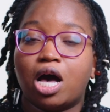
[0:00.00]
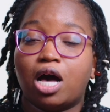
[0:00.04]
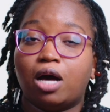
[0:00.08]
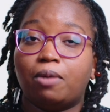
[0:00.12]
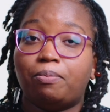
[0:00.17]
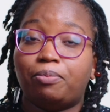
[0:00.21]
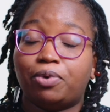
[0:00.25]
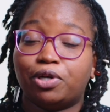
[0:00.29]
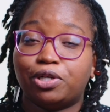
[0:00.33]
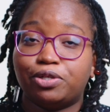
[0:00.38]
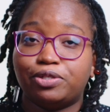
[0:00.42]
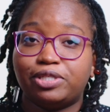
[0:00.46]
A
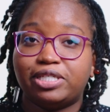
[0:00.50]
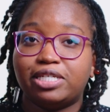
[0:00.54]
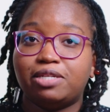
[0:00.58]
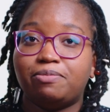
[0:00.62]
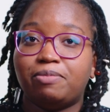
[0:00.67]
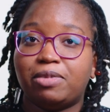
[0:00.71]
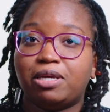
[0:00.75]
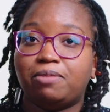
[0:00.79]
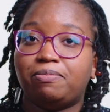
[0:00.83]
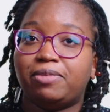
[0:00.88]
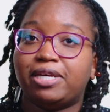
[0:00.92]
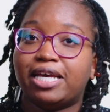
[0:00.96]

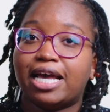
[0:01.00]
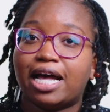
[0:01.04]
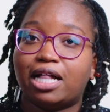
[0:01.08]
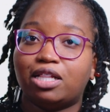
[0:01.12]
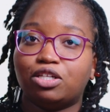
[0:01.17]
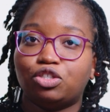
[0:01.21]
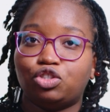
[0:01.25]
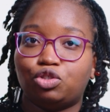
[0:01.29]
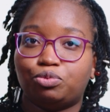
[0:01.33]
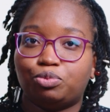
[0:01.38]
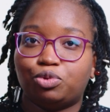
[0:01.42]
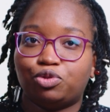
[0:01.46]
person may be
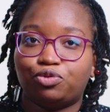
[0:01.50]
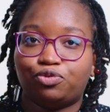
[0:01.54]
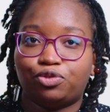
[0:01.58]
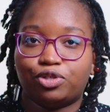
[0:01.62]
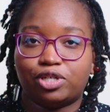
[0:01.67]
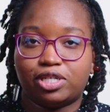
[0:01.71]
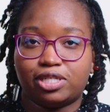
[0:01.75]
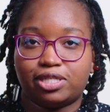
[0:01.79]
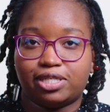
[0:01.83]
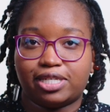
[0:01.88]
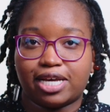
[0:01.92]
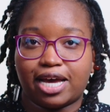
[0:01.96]
eligible
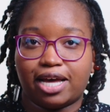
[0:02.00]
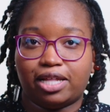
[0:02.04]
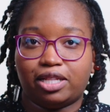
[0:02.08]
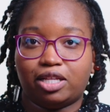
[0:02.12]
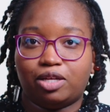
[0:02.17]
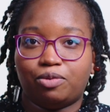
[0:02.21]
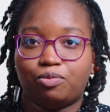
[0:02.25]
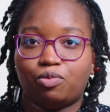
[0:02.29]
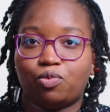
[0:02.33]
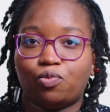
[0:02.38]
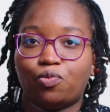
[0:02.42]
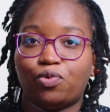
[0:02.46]
for
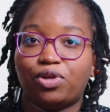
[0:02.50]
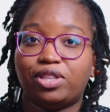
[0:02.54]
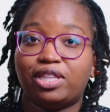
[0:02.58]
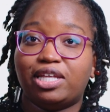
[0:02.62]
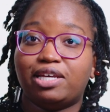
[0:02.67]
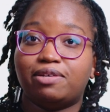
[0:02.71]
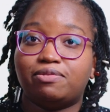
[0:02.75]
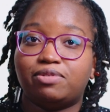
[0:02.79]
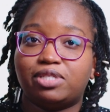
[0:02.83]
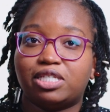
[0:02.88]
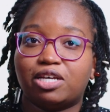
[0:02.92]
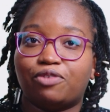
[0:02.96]
asylum when
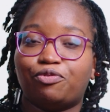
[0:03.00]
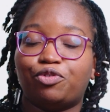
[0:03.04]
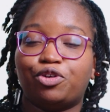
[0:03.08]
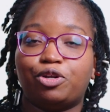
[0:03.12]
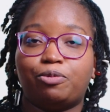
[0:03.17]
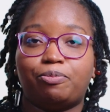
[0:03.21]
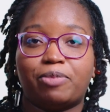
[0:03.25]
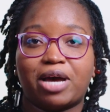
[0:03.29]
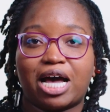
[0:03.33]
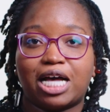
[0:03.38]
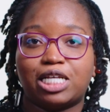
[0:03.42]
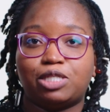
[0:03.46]
they have
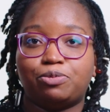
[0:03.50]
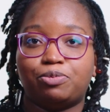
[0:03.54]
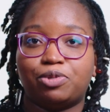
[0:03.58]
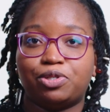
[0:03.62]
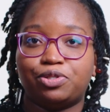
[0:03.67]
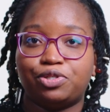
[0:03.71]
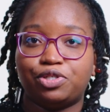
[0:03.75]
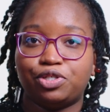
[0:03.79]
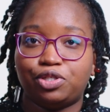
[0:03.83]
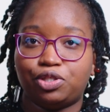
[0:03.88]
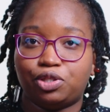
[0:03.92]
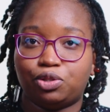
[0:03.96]
suffered past
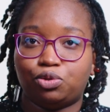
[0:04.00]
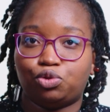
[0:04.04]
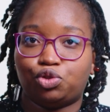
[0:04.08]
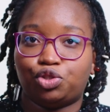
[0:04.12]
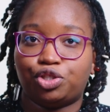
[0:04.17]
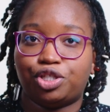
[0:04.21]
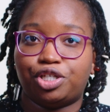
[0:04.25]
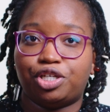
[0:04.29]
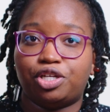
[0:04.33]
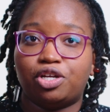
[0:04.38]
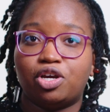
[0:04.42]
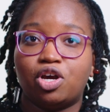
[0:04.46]

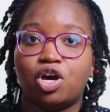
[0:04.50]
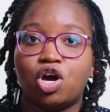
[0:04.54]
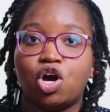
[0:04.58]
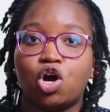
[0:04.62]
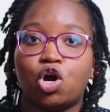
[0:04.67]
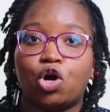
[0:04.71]
persecution